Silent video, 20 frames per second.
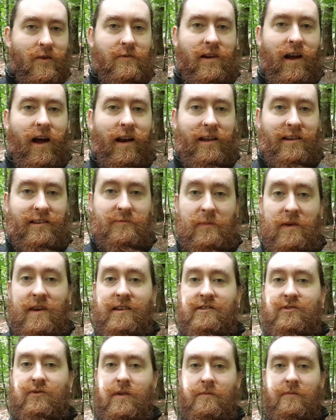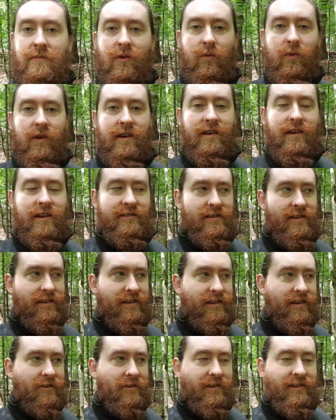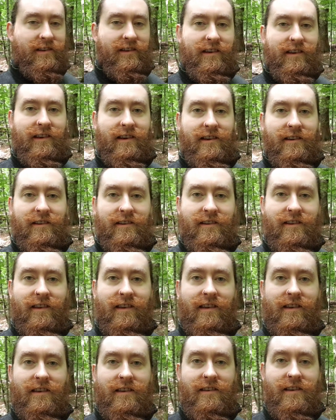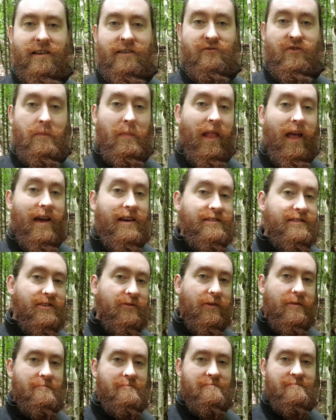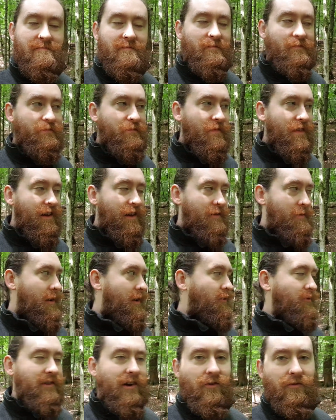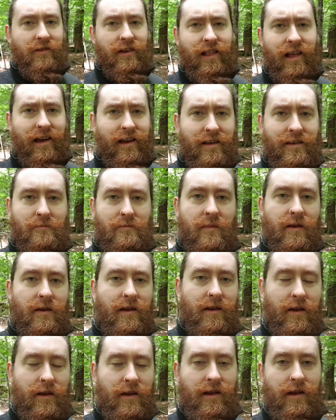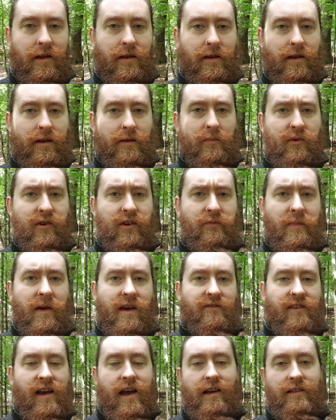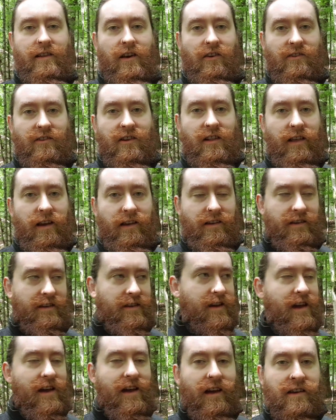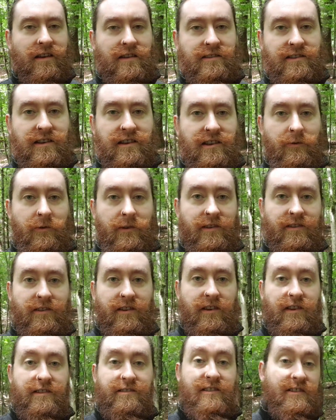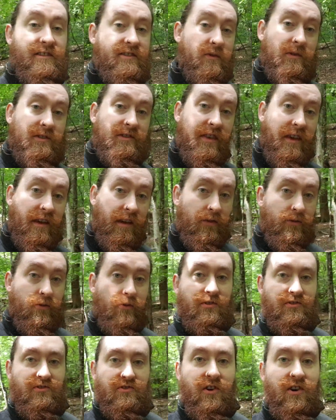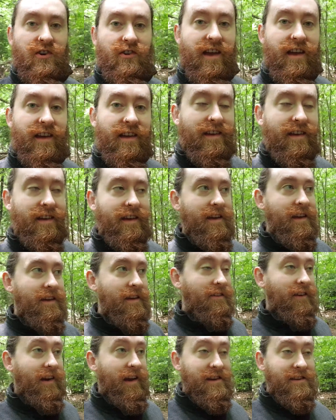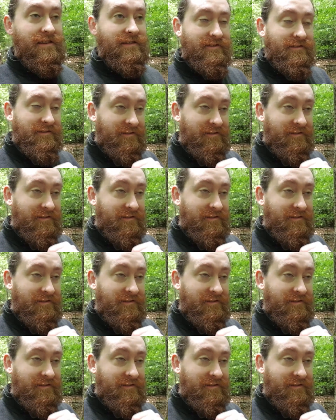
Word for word: And it speaks to him. The wind, you know, it replies to him. Only like in a brief bit of dialogue, not like a continuous thing through the story. Christ.